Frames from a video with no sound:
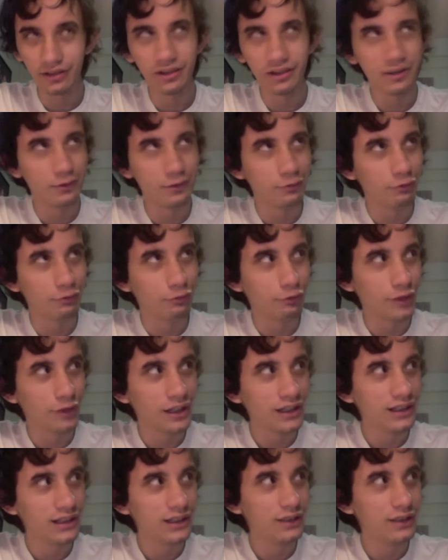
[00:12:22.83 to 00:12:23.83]

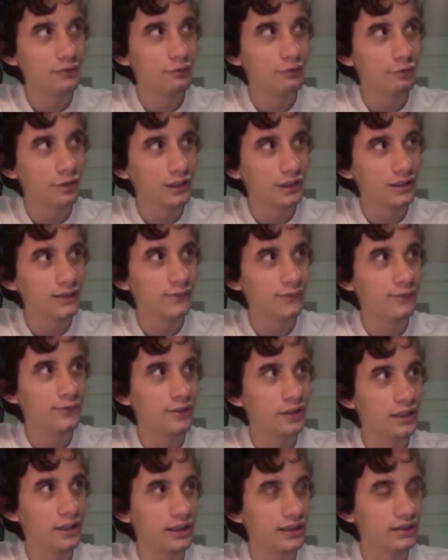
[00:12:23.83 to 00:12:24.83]
really, really
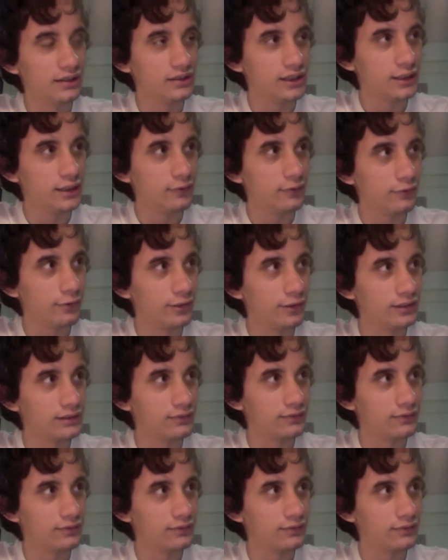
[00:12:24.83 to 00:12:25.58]
fucking different